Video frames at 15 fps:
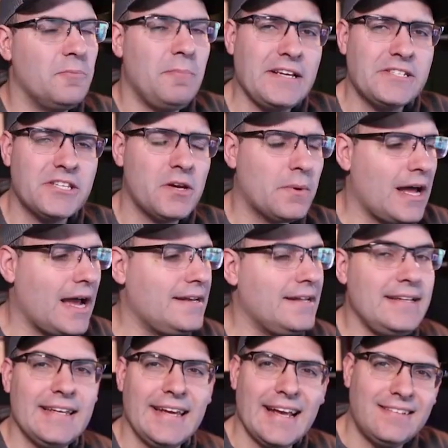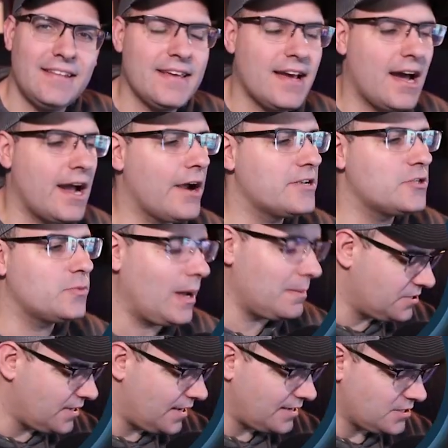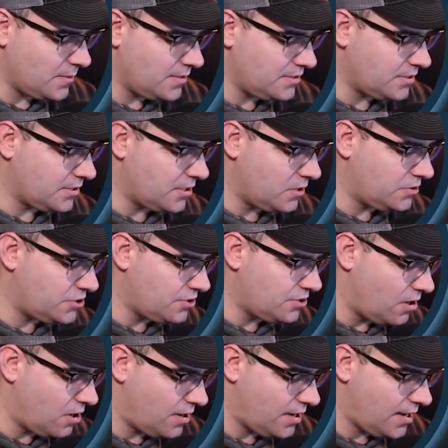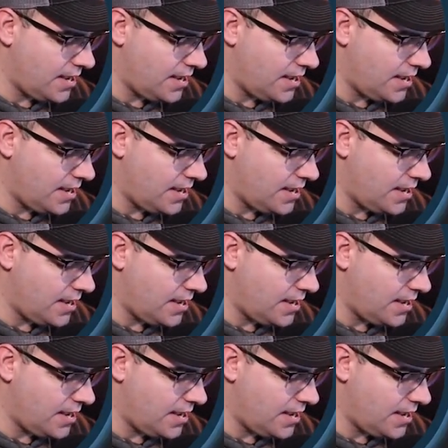So basically, what I did to get to the IRS website is I went to go start